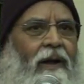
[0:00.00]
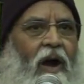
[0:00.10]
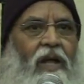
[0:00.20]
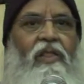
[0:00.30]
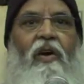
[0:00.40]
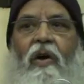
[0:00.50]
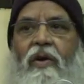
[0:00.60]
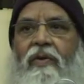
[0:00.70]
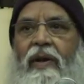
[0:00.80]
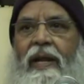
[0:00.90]
On the
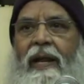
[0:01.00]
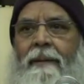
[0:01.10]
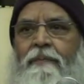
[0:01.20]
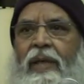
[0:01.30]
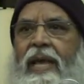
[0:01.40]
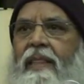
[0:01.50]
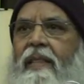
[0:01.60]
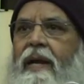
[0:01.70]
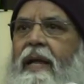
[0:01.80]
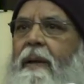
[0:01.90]
contrary, in
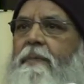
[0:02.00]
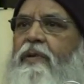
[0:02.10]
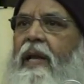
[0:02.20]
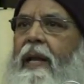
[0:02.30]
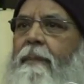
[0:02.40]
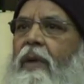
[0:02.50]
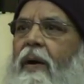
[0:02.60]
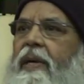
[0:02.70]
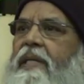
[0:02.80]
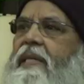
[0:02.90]
the deep sleep,
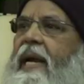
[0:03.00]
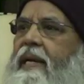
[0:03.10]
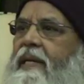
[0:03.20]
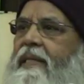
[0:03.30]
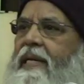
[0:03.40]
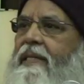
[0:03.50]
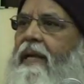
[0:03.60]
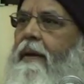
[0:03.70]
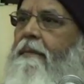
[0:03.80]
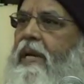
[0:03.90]
our status is
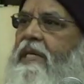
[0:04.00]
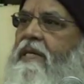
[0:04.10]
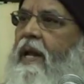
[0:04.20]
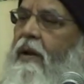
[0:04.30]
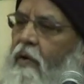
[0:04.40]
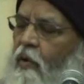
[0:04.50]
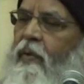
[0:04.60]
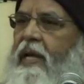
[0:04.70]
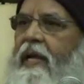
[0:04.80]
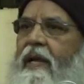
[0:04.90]
Mr.
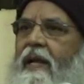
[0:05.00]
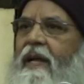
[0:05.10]
Nobody.